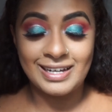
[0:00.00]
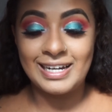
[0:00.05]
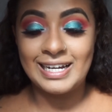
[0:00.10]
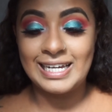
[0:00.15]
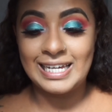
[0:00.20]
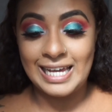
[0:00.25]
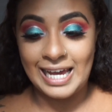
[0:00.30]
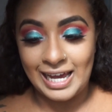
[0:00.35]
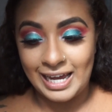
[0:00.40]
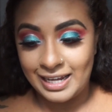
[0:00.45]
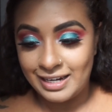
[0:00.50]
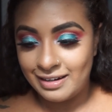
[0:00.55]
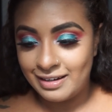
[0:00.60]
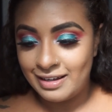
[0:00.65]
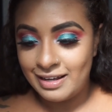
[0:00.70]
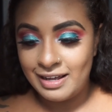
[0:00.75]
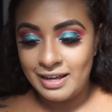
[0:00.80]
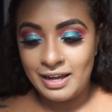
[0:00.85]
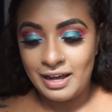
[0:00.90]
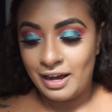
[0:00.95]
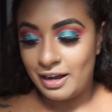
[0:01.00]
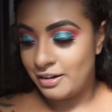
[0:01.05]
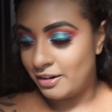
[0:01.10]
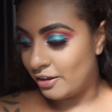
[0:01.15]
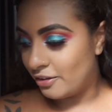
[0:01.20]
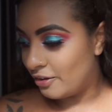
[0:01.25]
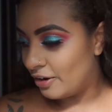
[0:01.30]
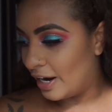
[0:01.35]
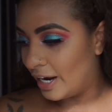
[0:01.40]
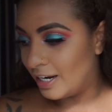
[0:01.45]
again,
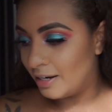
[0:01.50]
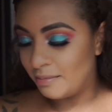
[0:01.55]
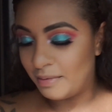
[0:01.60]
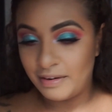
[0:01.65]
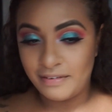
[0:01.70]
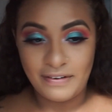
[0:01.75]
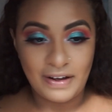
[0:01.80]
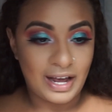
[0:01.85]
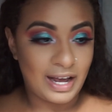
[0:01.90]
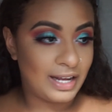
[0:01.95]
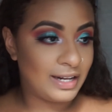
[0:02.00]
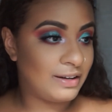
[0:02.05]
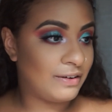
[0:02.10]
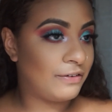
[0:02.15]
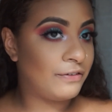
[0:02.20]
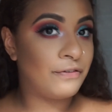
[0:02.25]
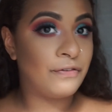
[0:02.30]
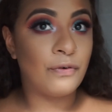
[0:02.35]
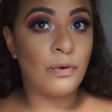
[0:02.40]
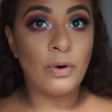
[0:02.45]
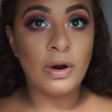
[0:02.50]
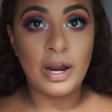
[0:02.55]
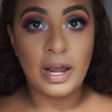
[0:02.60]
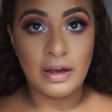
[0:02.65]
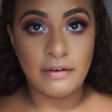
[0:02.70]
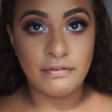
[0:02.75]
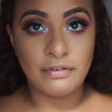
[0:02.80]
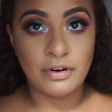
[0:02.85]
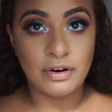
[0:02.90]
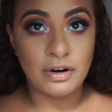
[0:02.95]
another item I've had
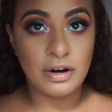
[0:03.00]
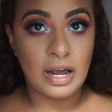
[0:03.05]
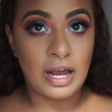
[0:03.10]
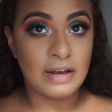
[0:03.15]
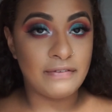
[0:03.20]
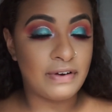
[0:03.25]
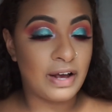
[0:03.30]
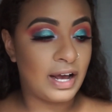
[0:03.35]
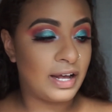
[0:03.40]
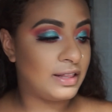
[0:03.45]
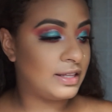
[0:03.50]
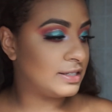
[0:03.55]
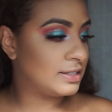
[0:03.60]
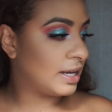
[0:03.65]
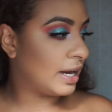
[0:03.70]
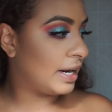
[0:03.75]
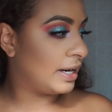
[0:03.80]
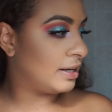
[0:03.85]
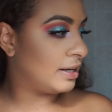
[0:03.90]
forever. I've had this